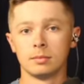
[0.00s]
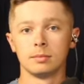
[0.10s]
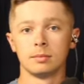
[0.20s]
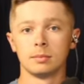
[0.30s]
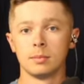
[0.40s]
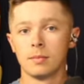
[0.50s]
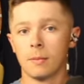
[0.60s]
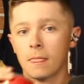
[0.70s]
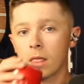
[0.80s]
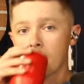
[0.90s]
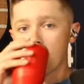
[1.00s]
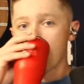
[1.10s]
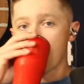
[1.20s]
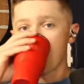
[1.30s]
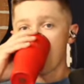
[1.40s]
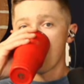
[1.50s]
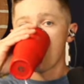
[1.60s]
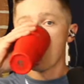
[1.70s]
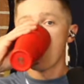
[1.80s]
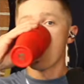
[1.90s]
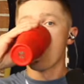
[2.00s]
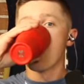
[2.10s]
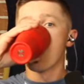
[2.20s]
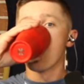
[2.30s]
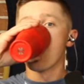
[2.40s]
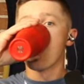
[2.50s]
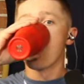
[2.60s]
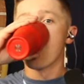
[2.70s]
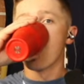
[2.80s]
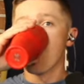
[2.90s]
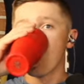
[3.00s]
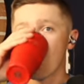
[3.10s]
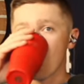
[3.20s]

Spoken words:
No words are spoken by the person on screen.